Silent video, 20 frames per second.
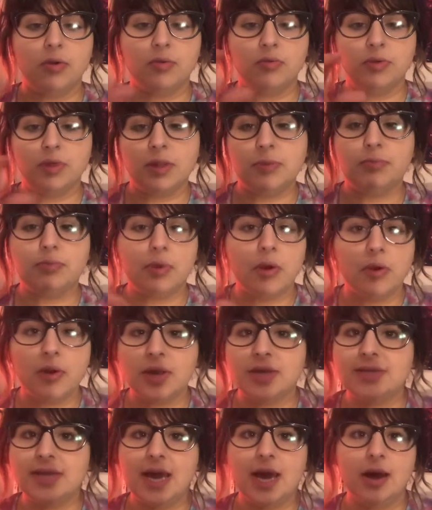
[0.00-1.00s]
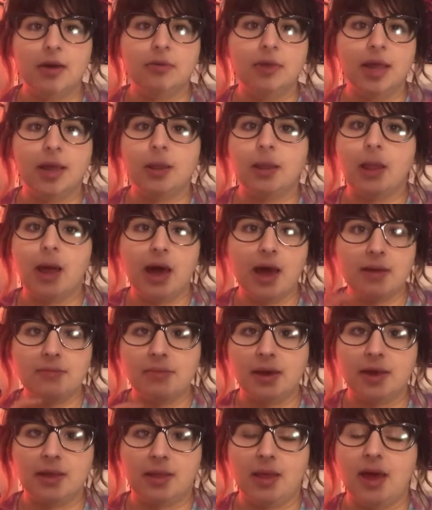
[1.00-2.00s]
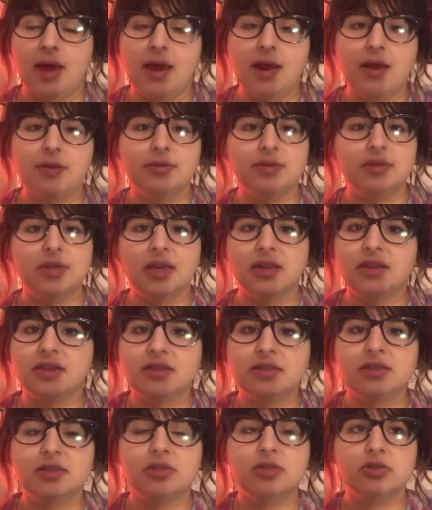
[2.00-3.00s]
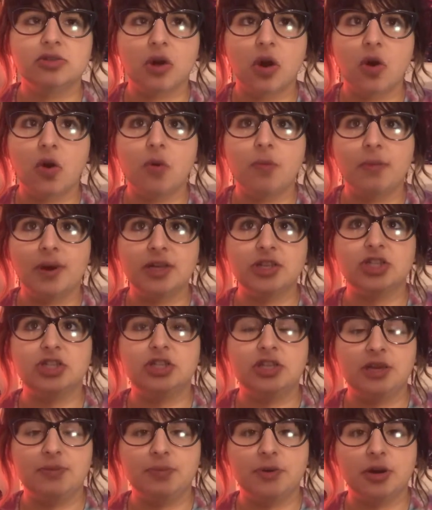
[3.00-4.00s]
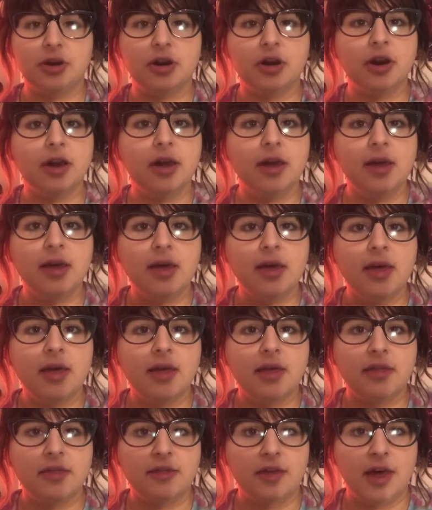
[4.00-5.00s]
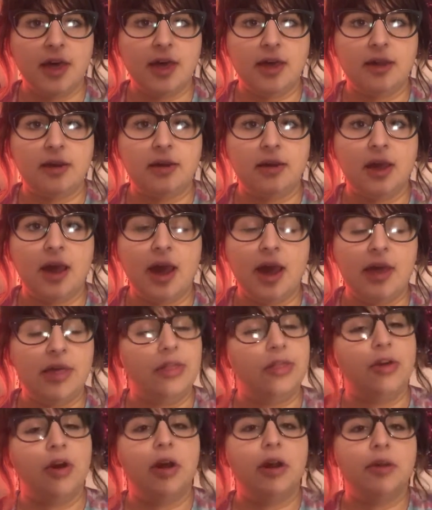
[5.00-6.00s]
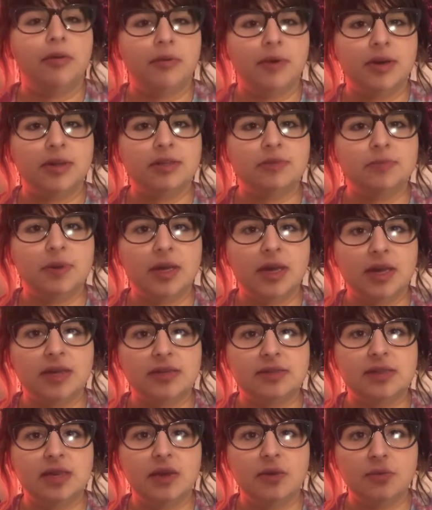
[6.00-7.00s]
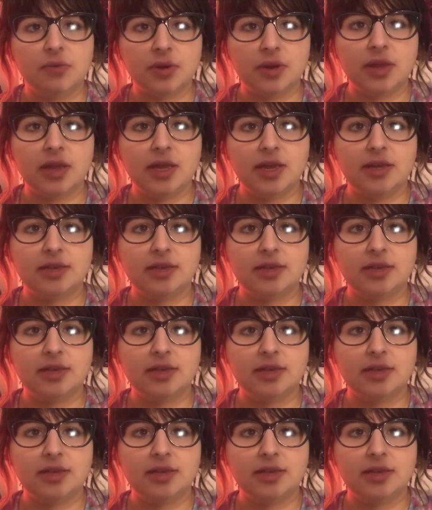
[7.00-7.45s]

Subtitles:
really broke it down like line by line, I was like, this is so much deeper than I thought it was, because he really